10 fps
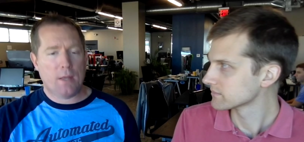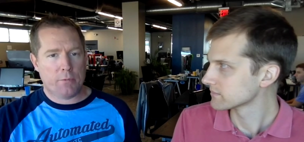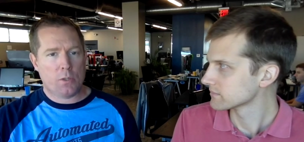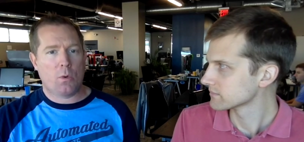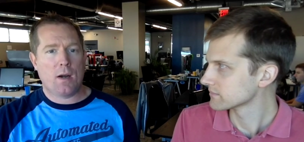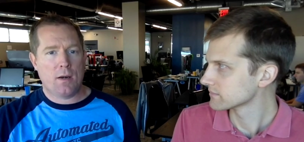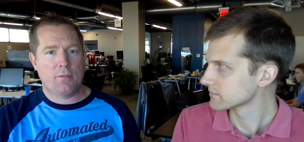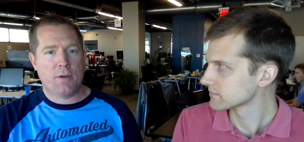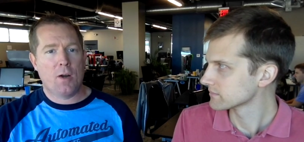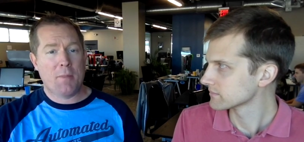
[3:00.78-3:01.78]
Speaker 1: required a
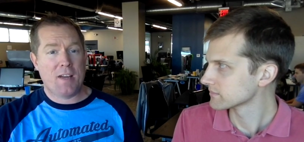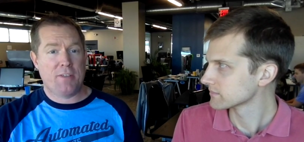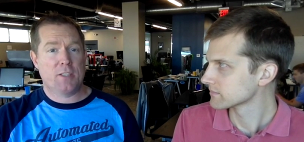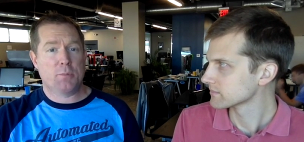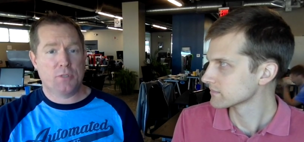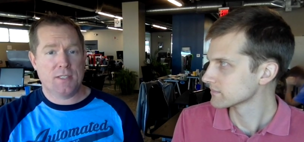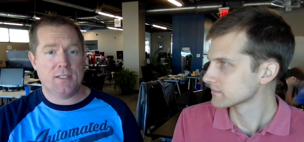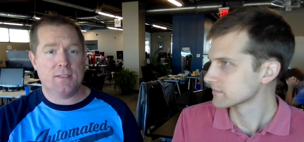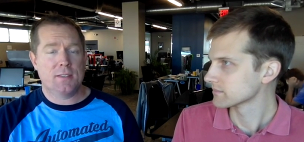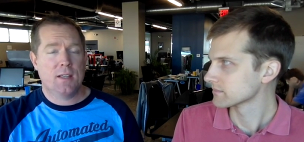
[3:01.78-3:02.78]
fair amount of
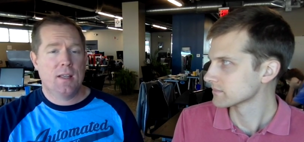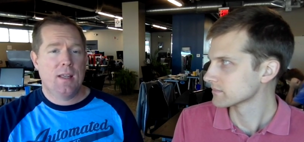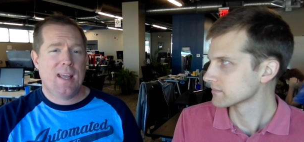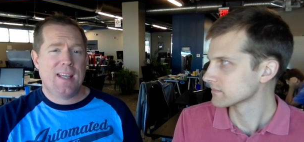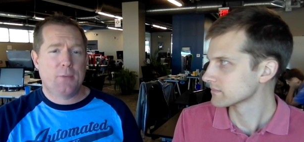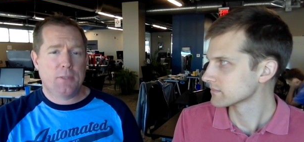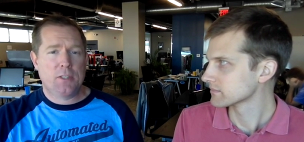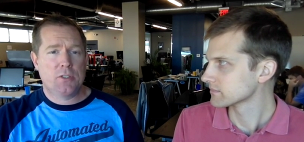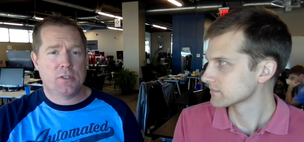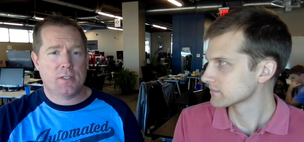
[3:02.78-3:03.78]
expertise. And it
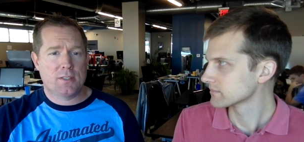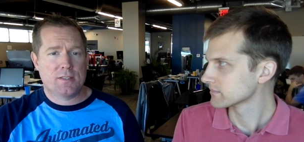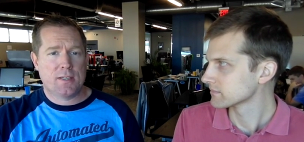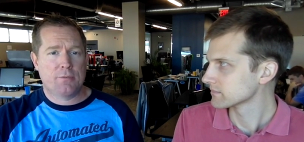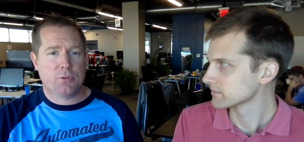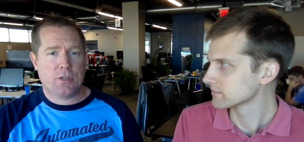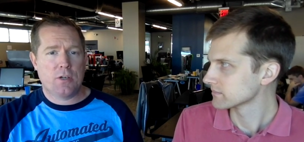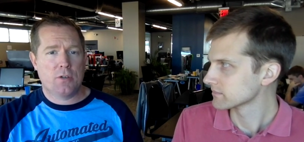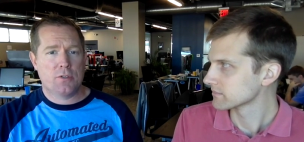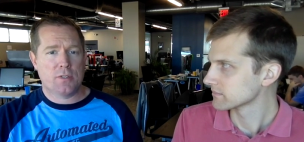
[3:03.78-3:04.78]
really took us several
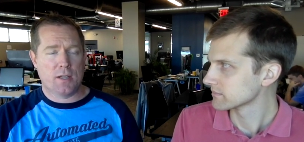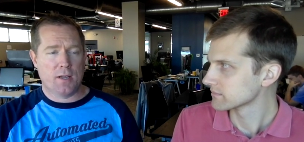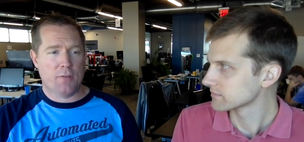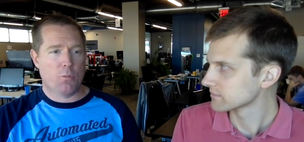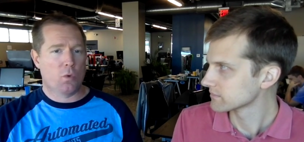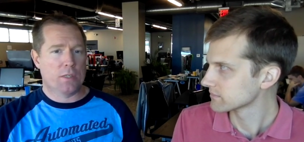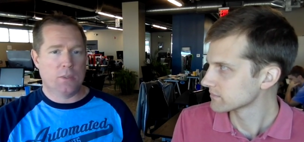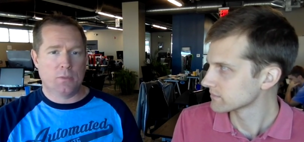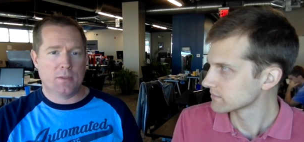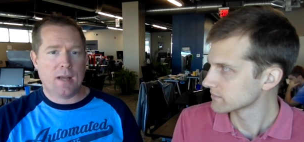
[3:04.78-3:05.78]
years of
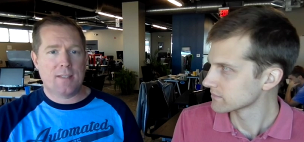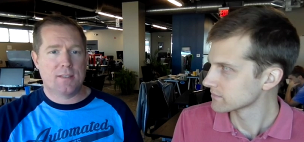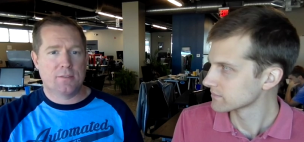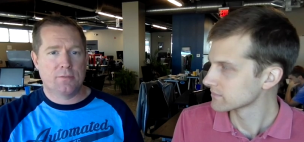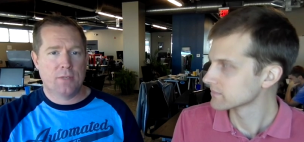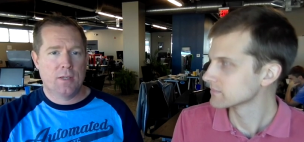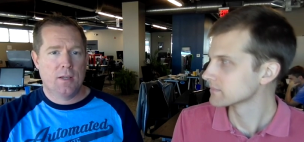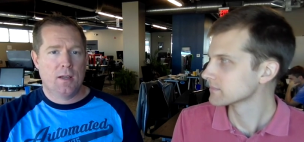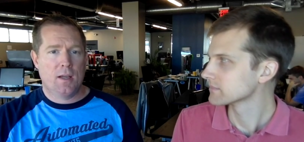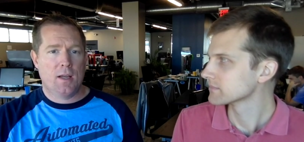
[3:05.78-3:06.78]
working with lots of
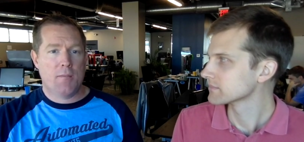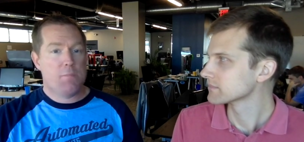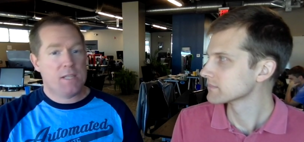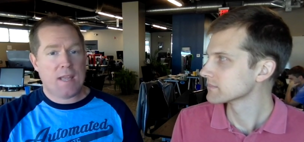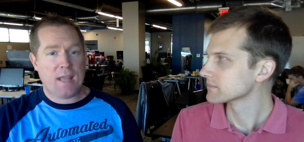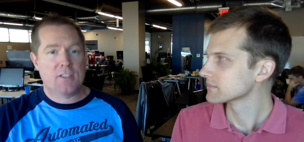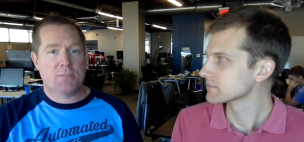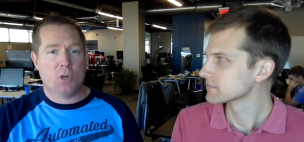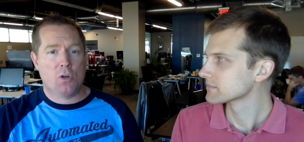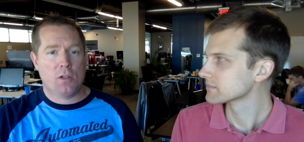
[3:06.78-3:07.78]
uh, big and
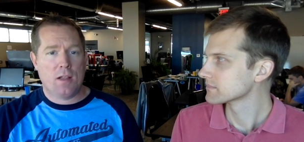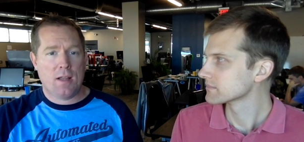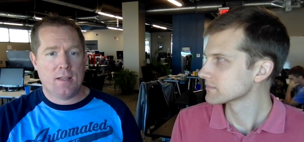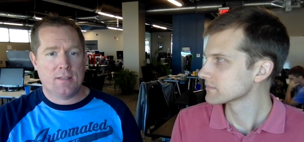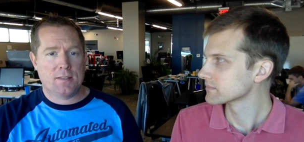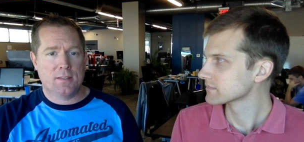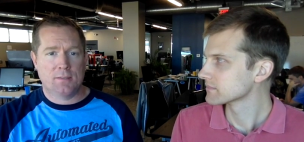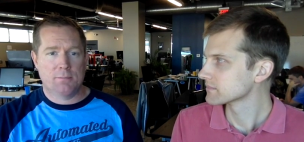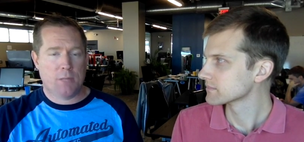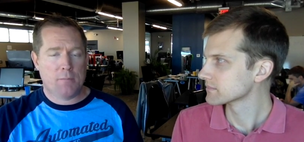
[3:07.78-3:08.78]
small clients
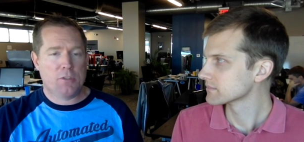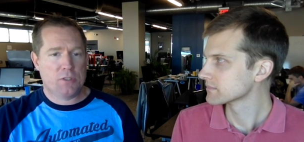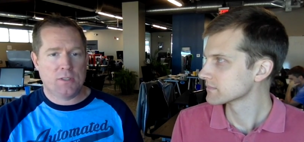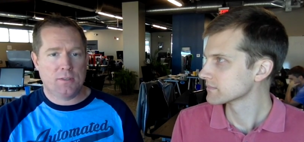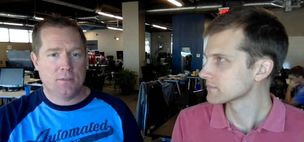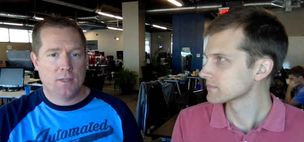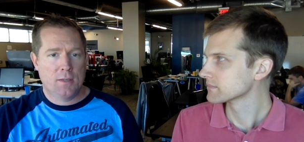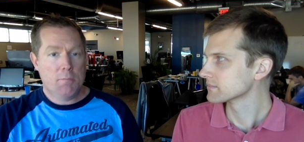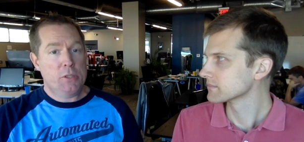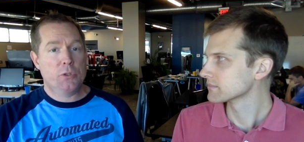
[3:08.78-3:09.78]
and publishing
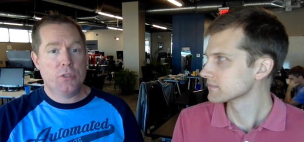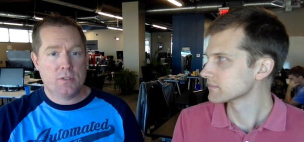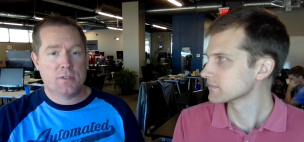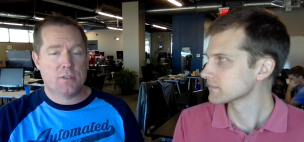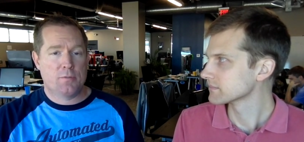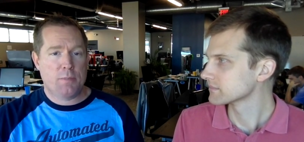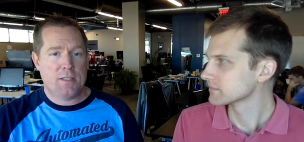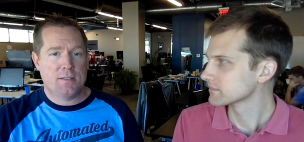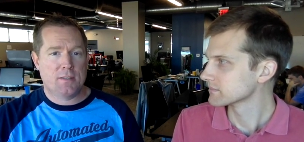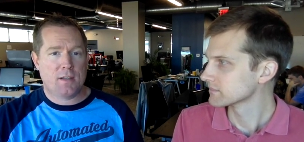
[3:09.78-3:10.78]
billions of
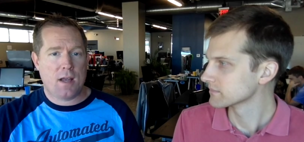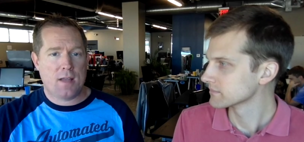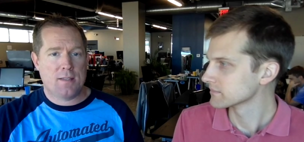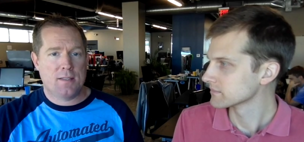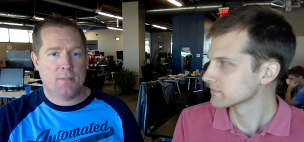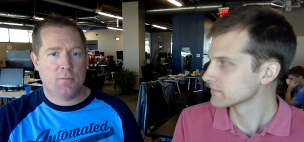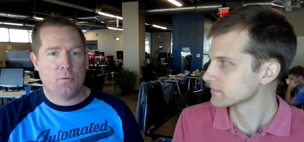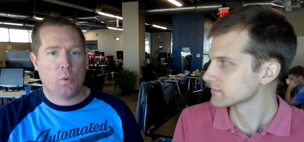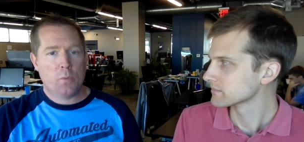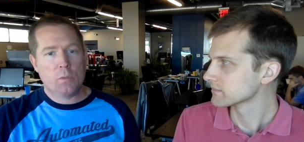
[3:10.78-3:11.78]
pieces of content
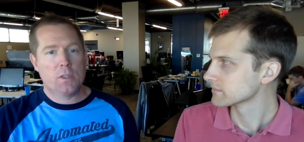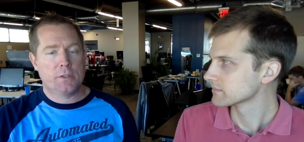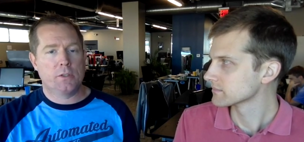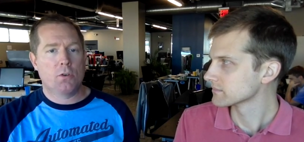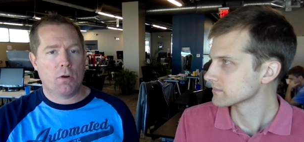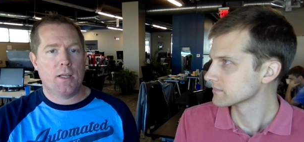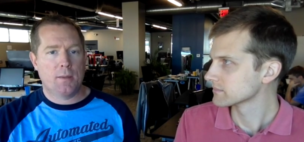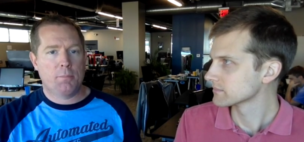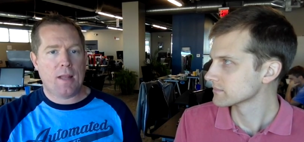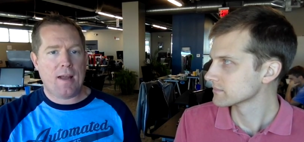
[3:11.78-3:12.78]
before we really could create
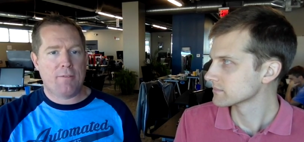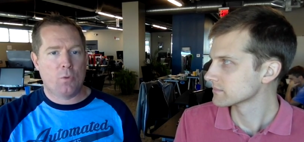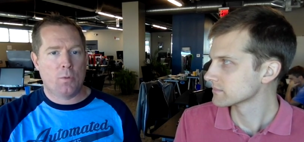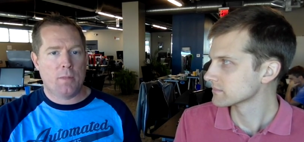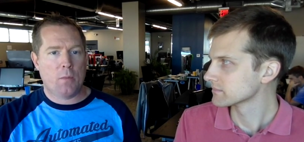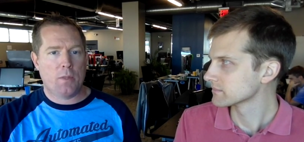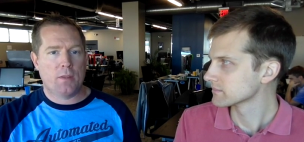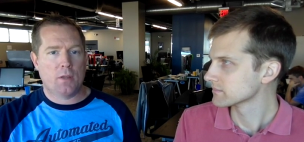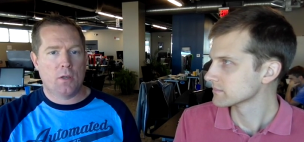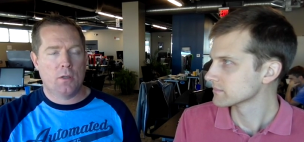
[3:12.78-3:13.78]
a platform that we
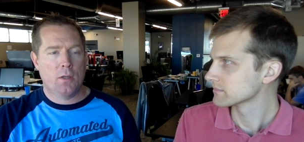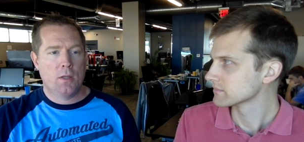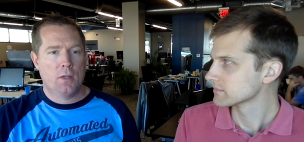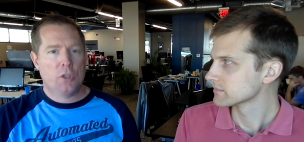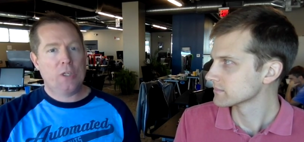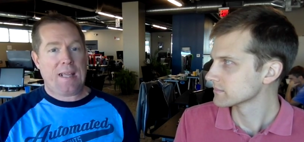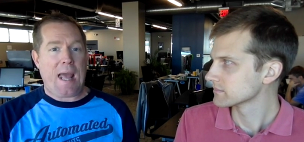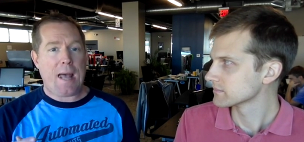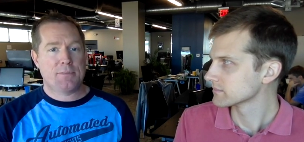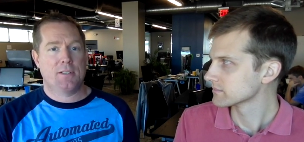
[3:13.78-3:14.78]
thought could
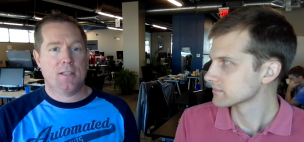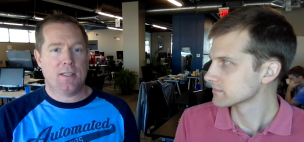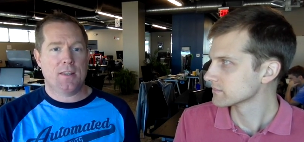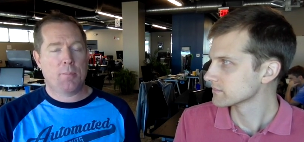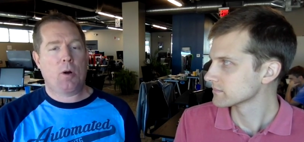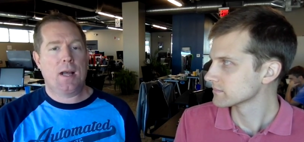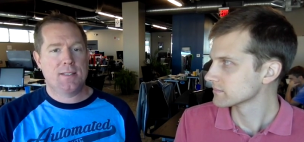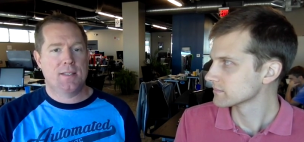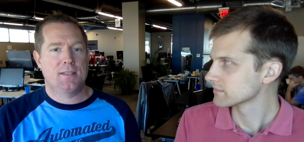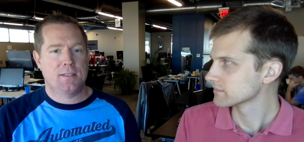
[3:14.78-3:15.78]
encapsulate the
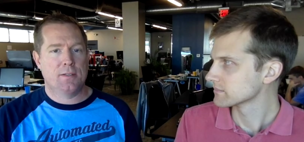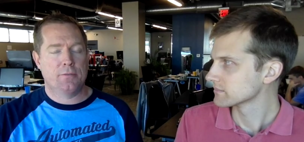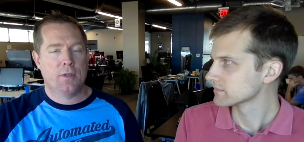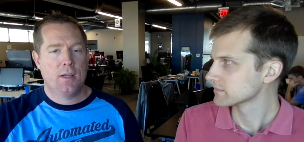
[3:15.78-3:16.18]
process of